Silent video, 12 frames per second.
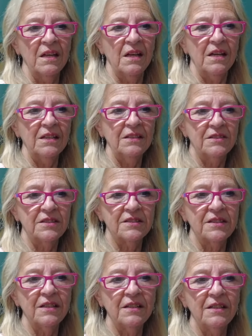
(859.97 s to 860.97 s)
it's
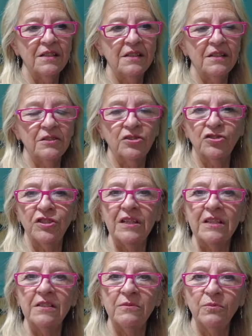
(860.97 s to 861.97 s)

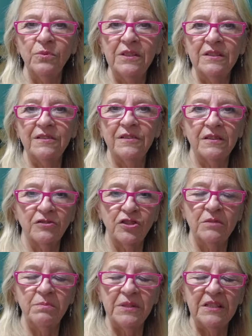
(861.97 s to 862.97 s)
shin
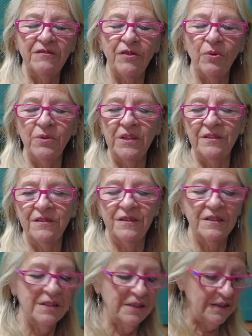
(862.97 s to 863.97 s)
beef with
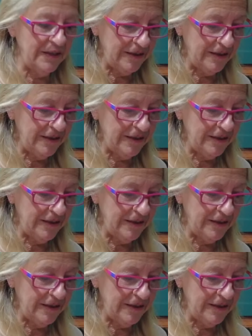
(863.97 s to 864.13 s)
the